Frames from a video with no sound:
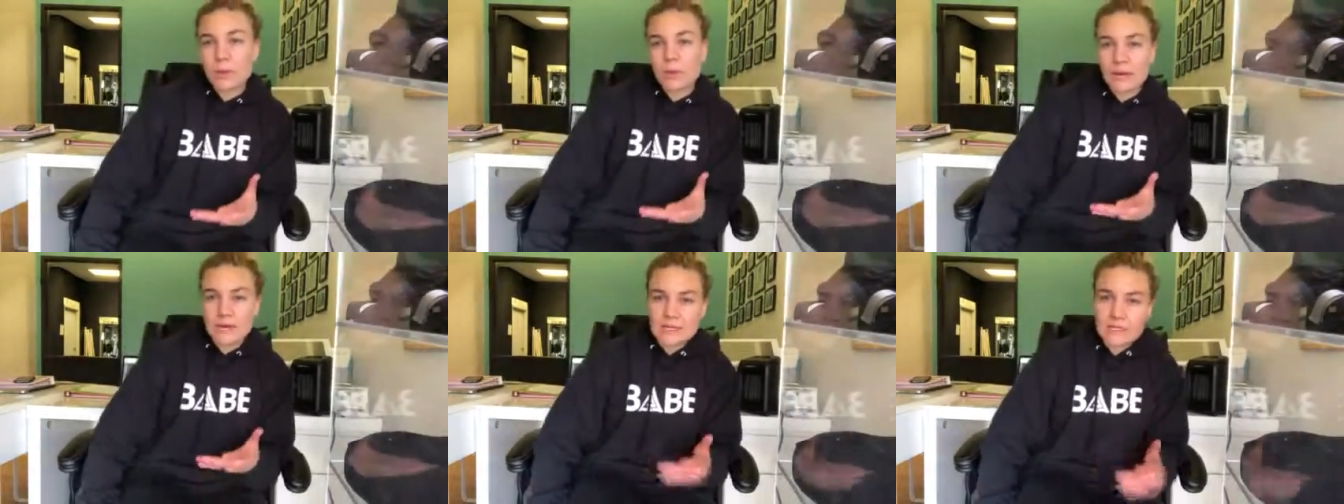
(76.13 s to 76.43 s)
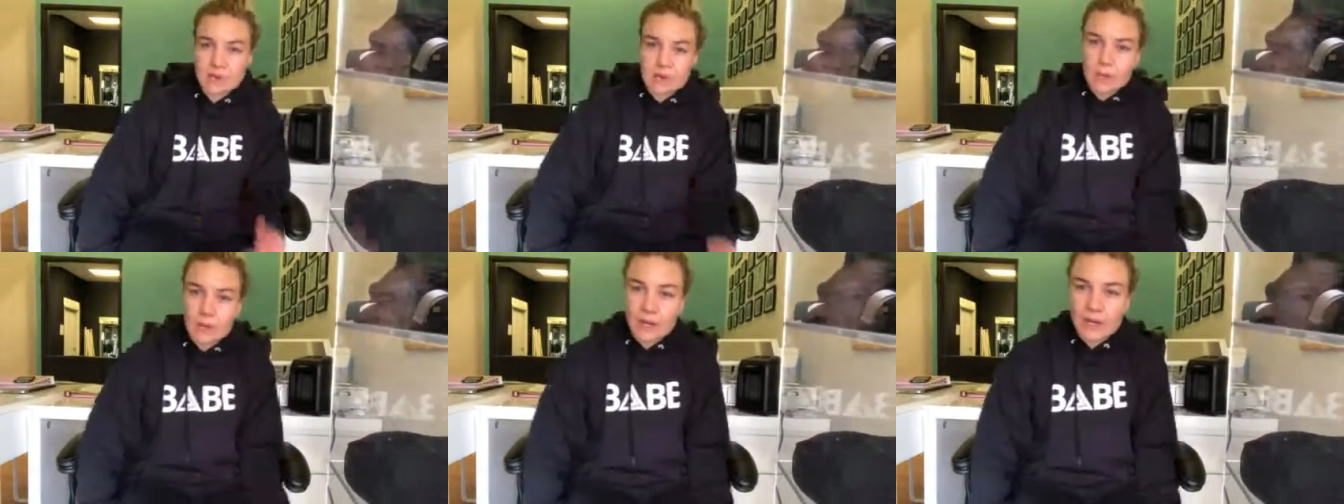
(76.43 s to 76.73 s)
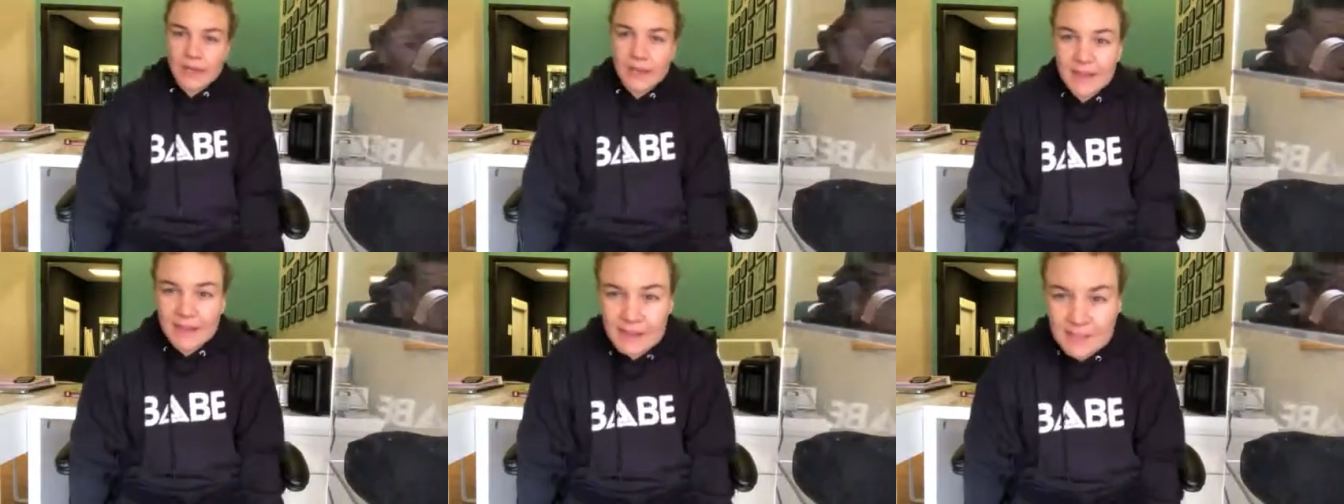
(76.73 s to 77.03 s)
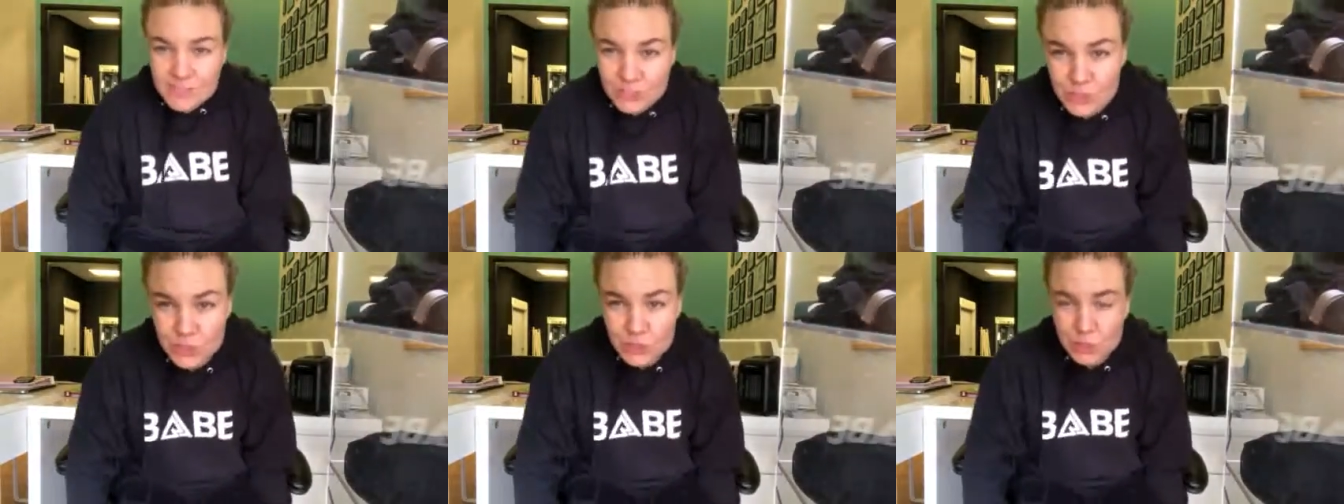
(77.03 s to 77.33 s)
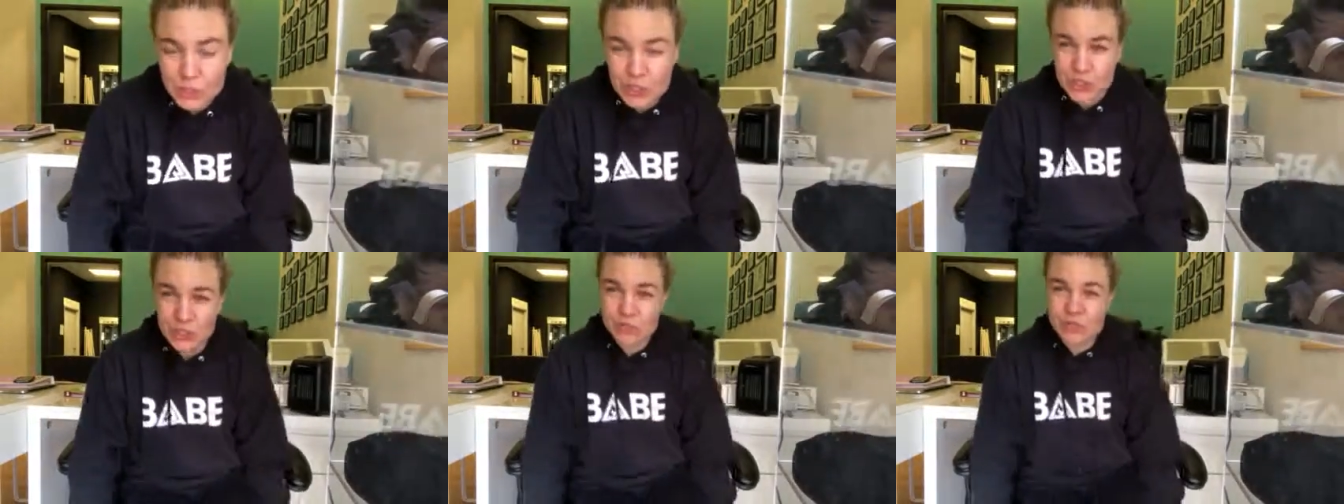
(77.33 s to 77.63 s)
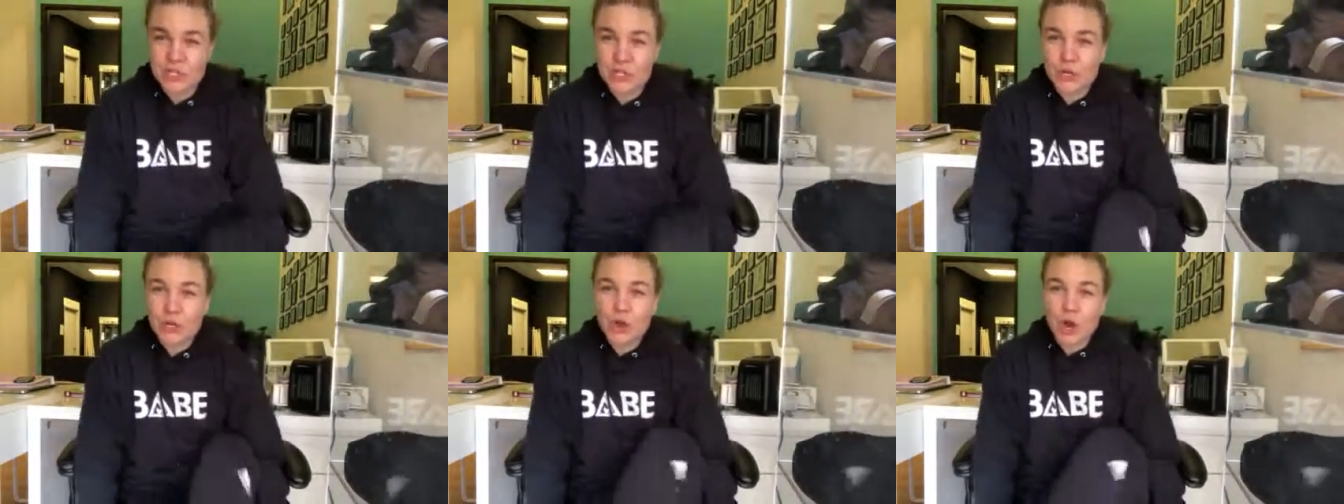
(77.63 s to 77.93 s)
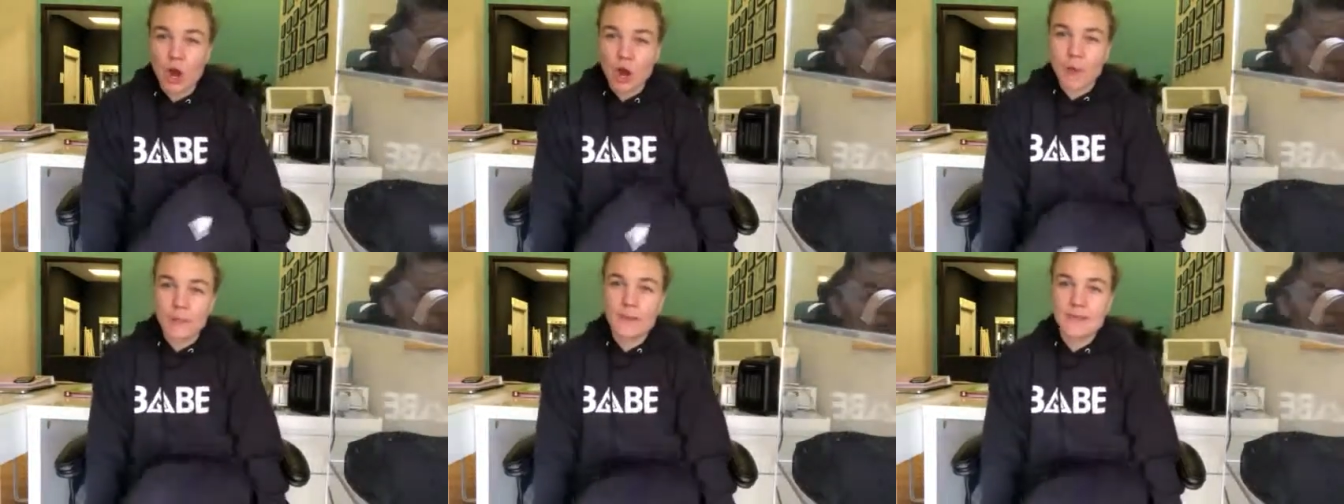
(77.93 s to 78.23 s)
what ends up working is just reducing
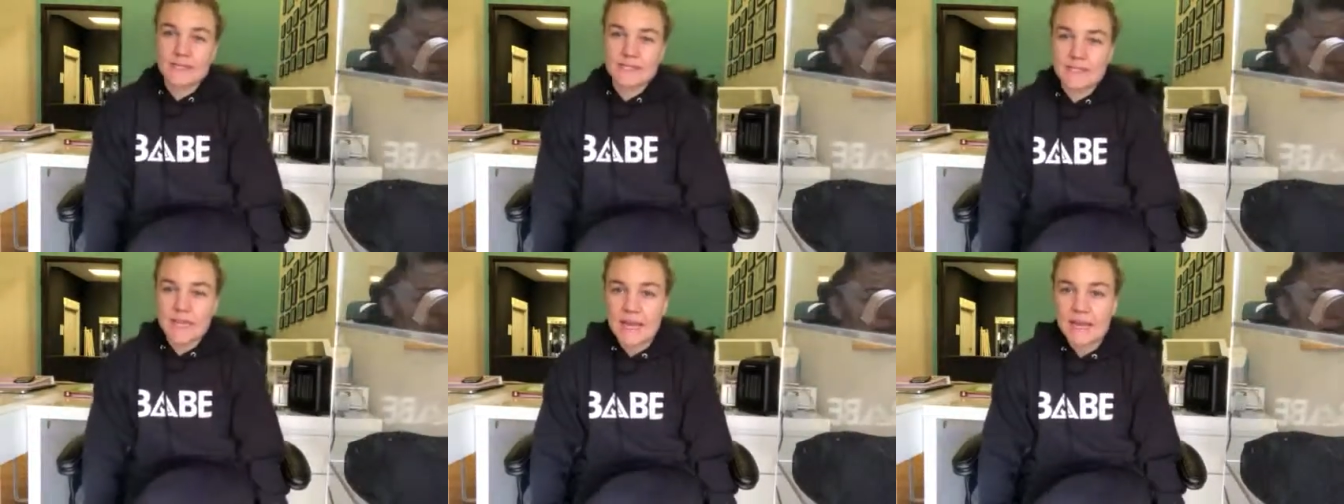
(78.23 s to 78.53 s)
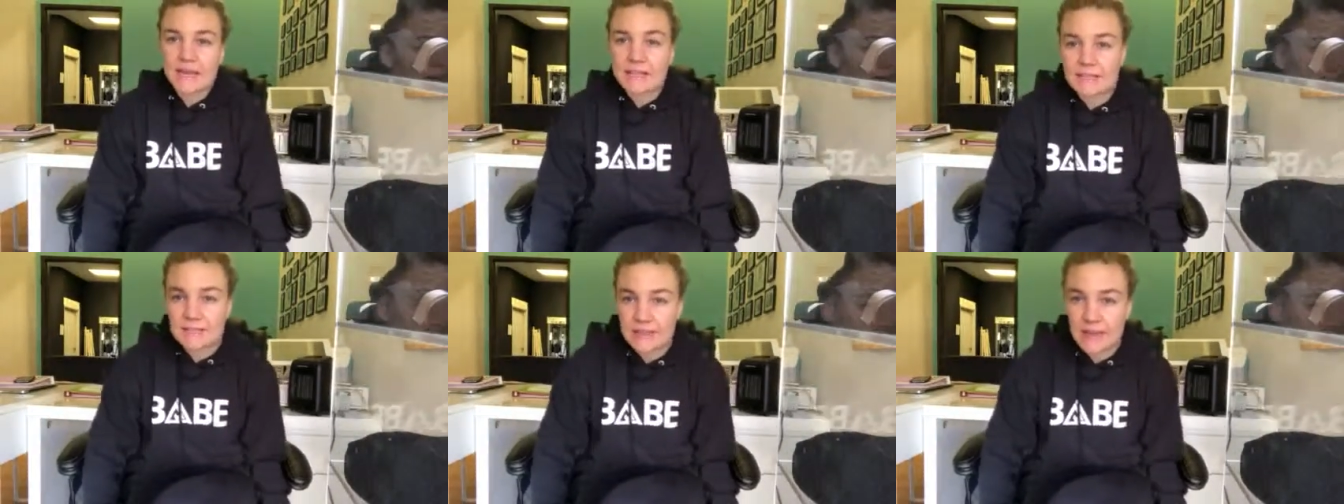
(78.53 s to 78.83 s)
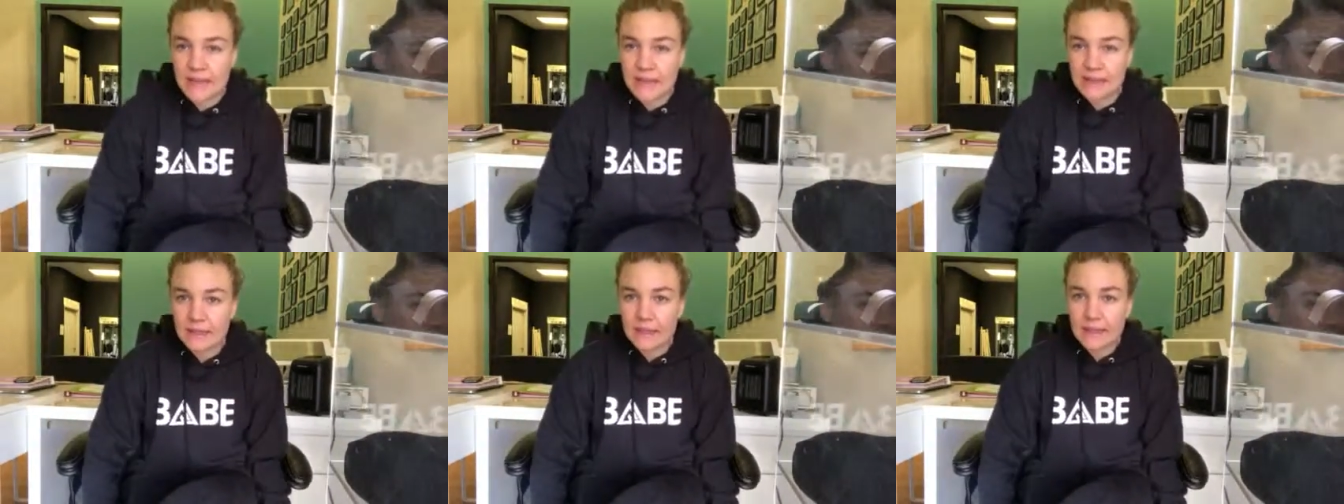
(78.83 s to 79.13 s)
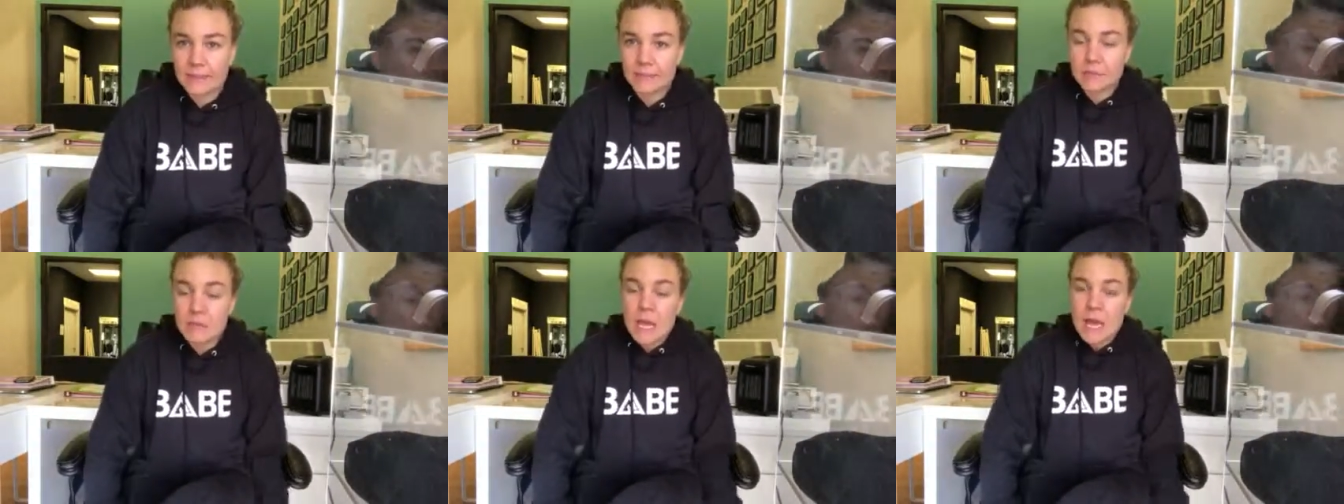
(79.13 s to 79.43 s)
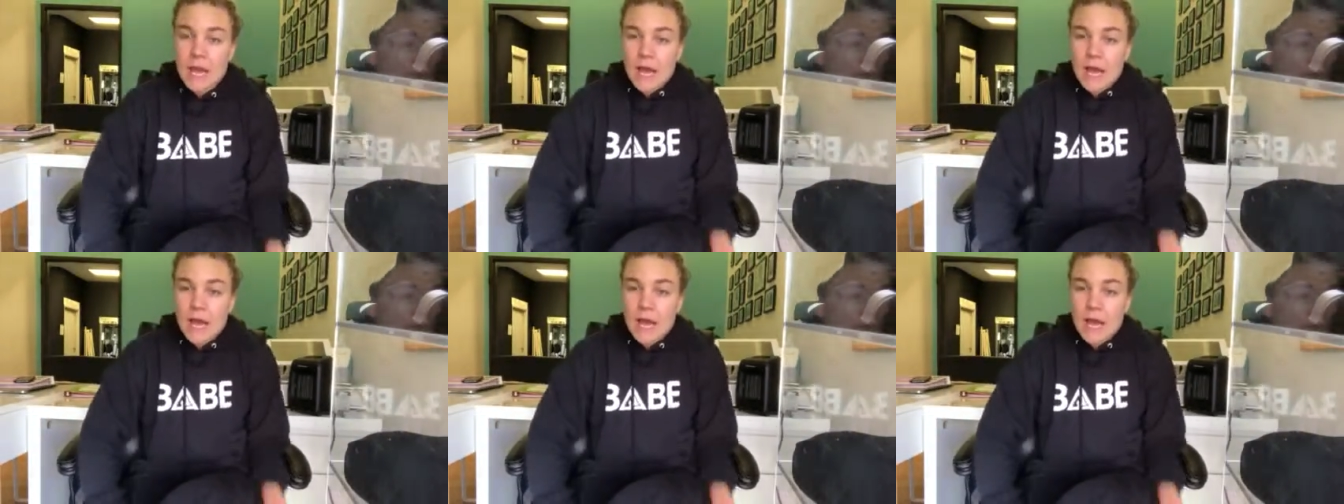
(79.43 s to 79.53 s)
carb intake slightly.